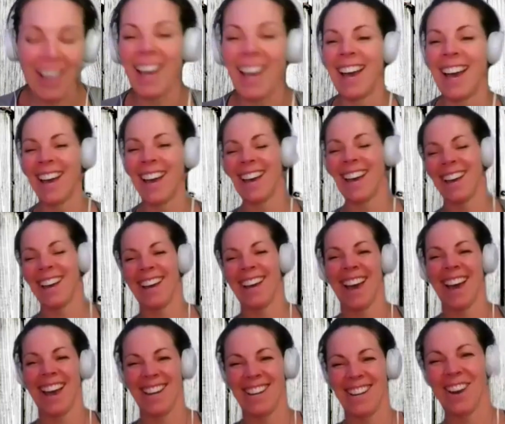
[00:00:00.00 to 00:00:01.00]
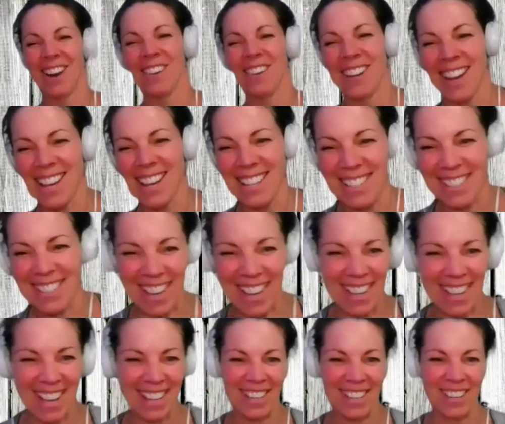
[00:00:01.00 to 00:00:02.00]
I know when I say
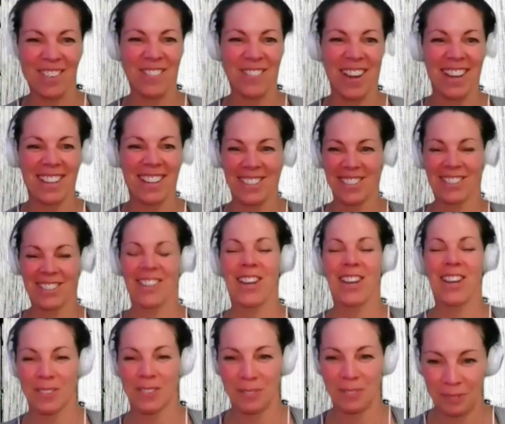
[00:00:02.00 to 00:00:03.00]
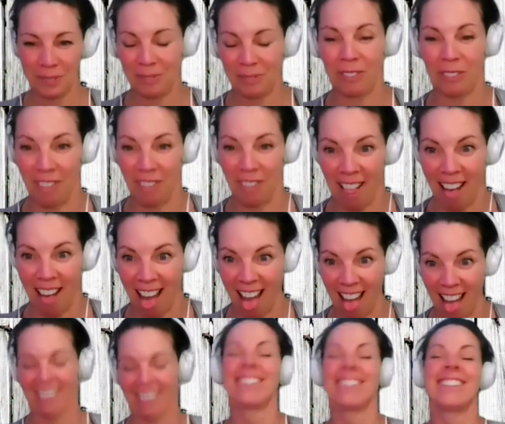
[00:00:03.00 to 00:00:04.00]
that to everybody, they're just like,
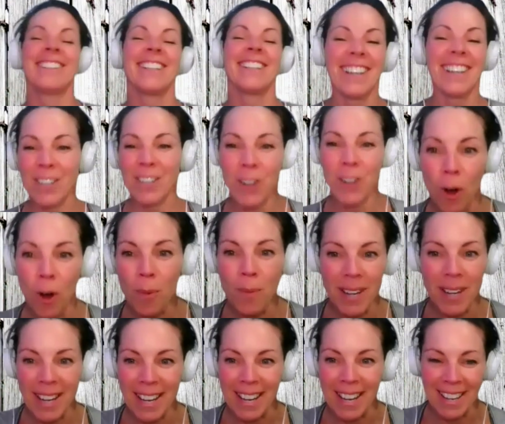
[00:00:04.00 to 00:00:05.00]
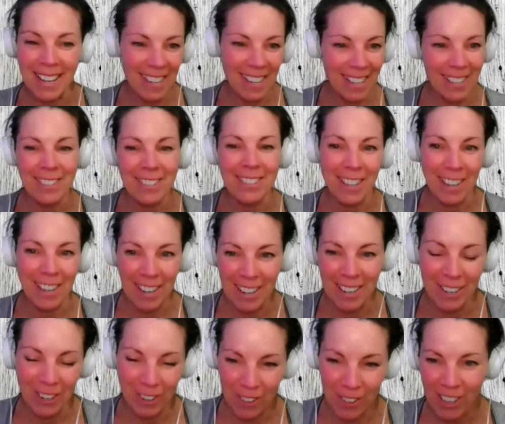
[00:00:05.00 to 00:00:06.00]
ah. Nobody is there
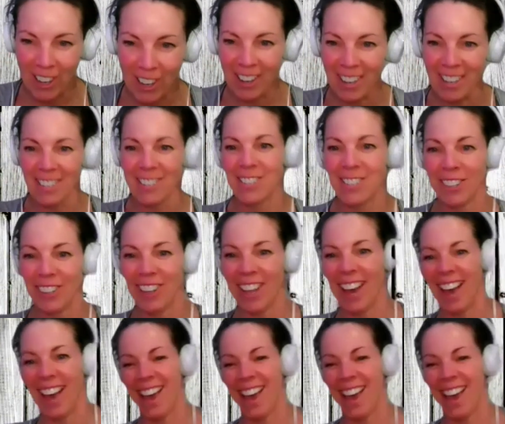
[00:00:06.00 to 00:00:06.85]
in Utah. In July.